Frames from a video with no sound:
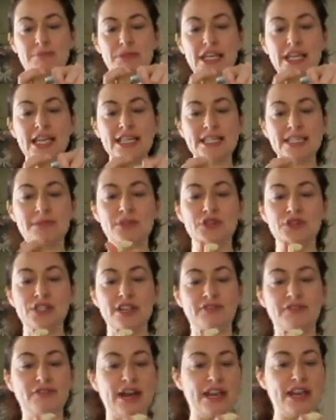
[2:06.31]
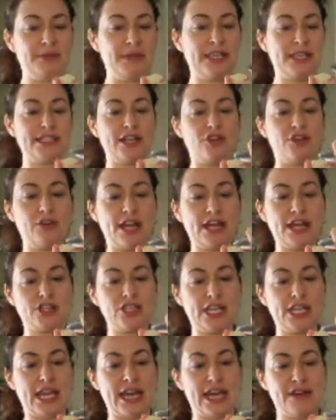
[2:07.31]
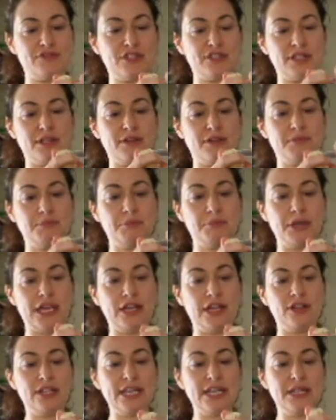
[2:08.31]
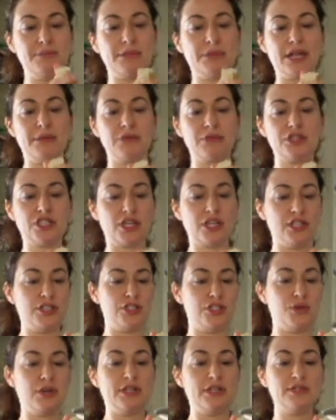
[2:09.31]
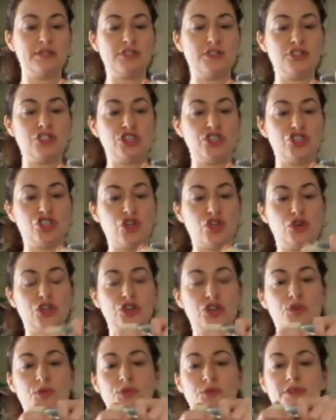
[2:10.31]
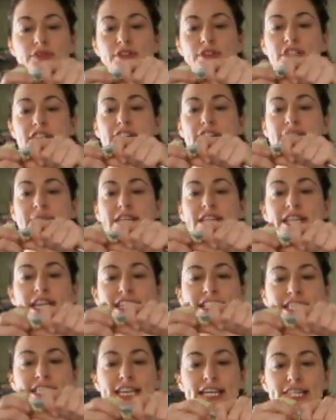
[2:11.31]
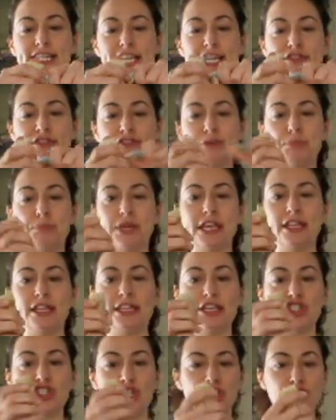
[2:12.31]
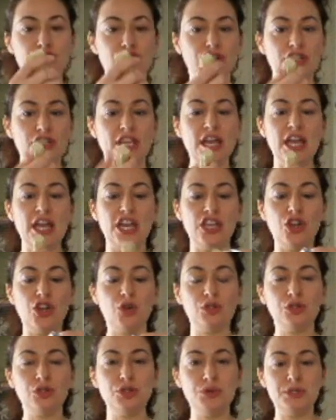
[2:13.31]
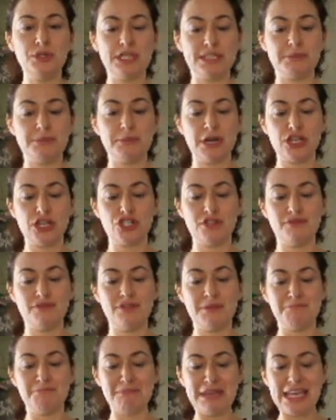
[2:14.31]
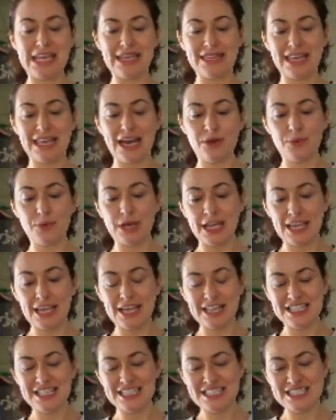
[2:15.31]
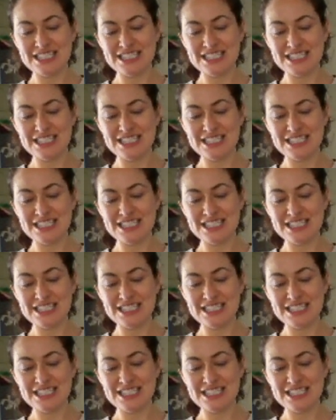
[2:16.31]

Because I'm using a Vitamix, I don't actually have to peel it, but I'm just going to do it to show you a nice technique for peeling ginger. You don't lose as much of the meat that way.